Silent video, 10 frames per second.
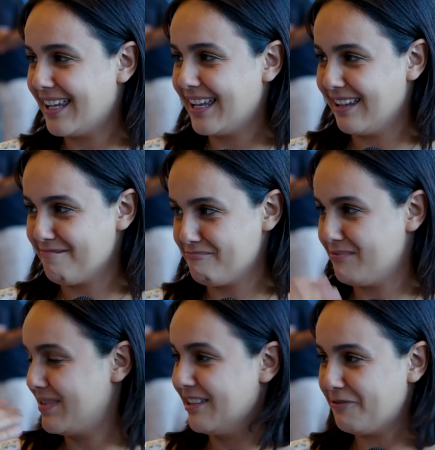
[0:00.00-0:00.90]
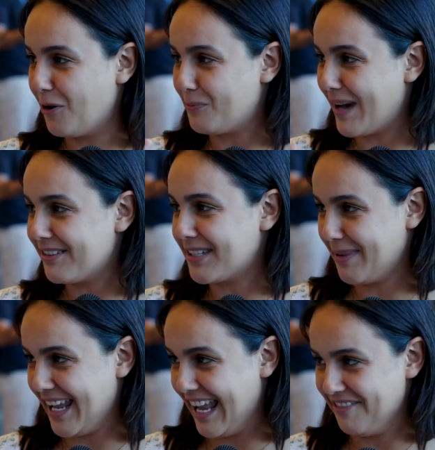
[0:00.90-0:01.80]
the default browser
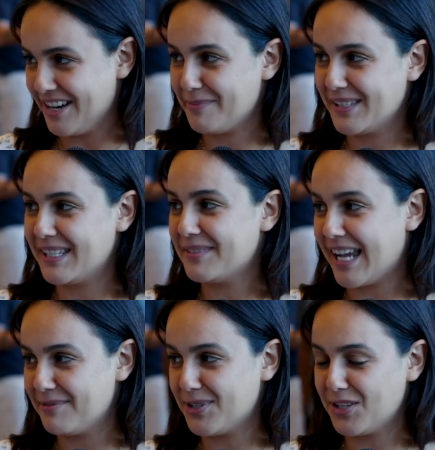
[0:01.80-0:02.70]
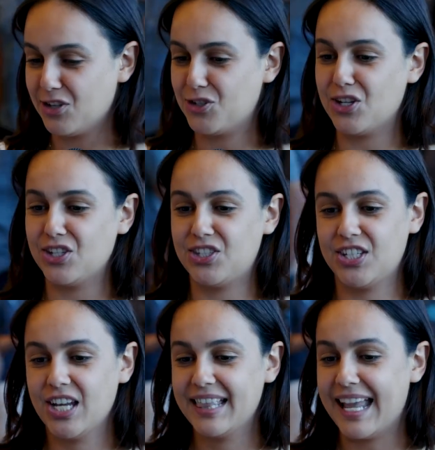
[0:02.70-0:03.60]
behavior, but sometimes you can
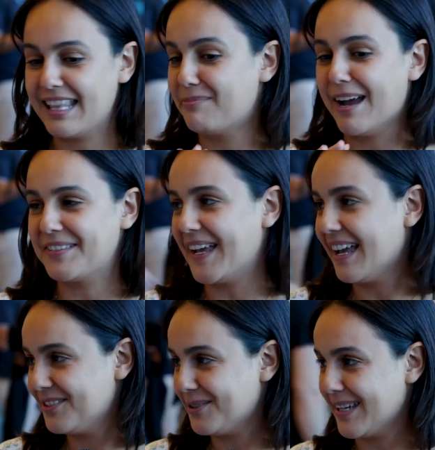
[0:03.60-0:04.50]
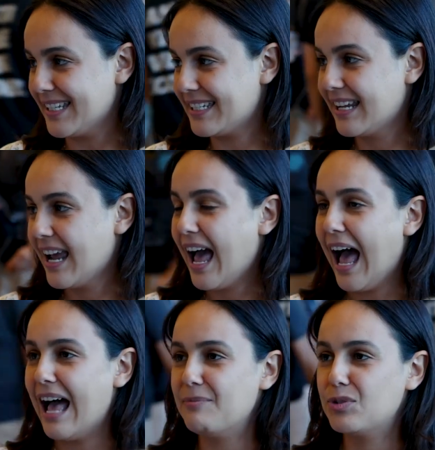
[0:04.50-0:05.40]
just let the browser handle it.
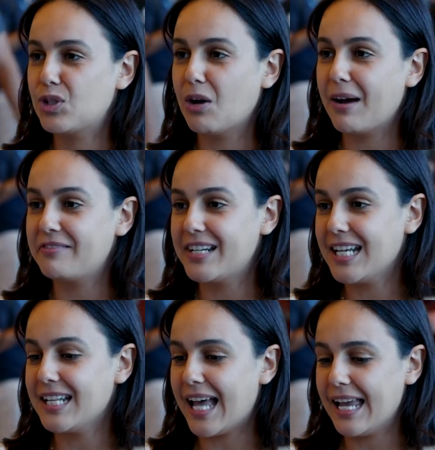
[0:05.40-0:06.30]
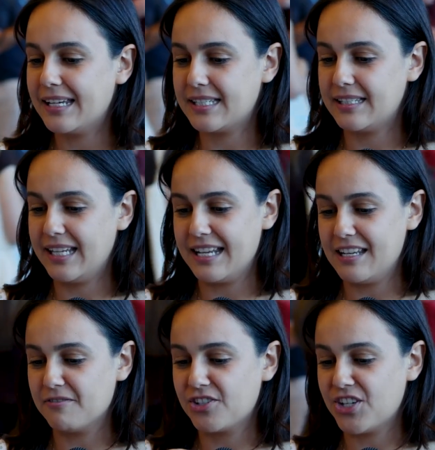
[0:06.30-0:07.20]
So I really liked the
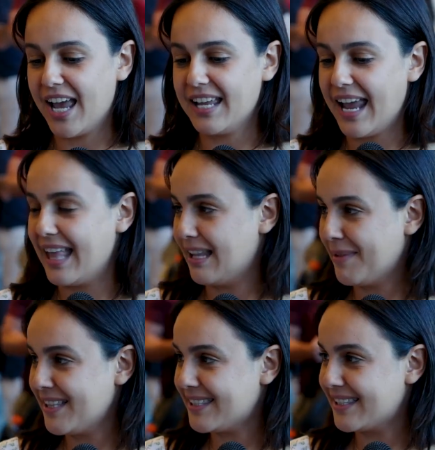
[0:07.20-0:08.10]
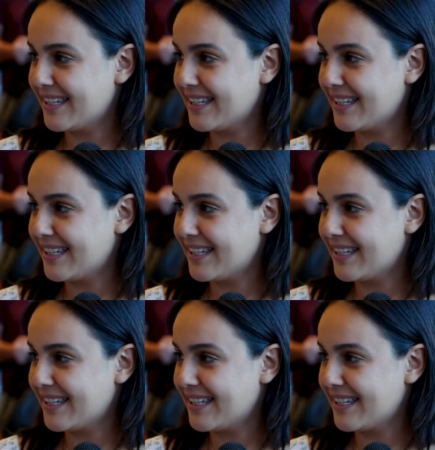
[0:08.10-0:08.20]
idea of shared elements,